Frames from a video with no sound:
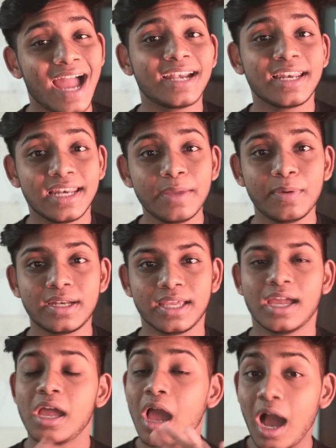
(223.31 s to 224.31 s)
and
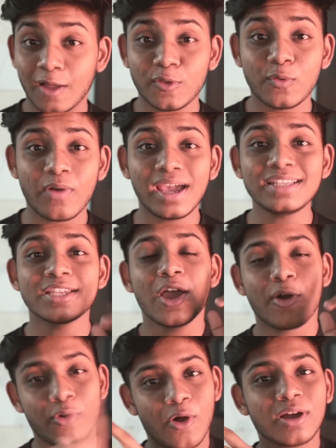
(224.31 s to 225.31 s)
liberty. Otherwise,
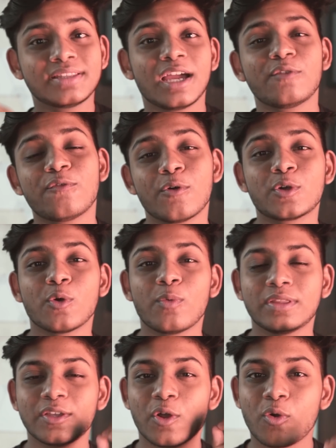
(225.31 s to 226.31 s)
rock that photo
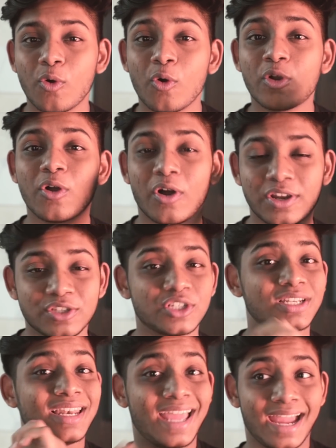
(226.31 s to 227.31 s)
with your own
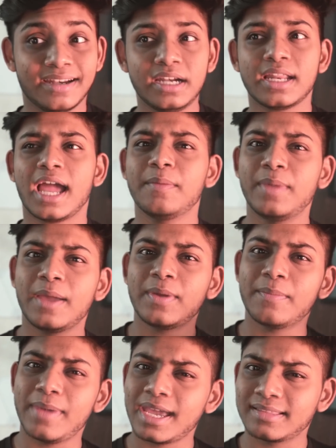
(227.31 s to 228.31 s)
original edit and
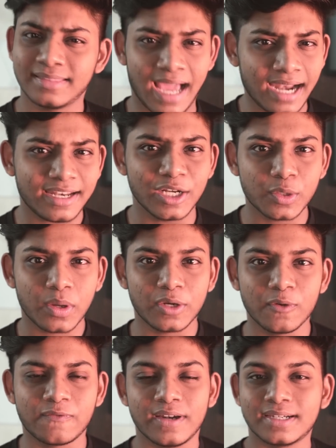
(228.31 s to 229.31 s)
maybe make that into a
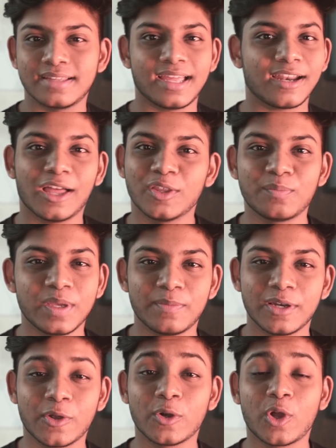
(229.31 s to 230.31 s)
new filter that other
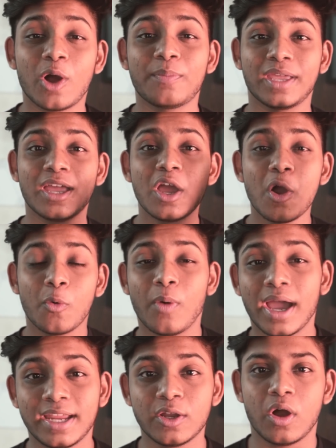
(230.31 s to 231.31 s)
people could copy.
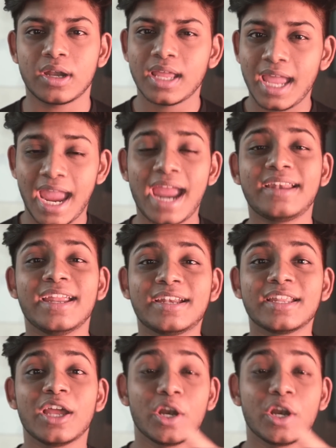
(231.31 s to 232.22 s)
Why not? Edit,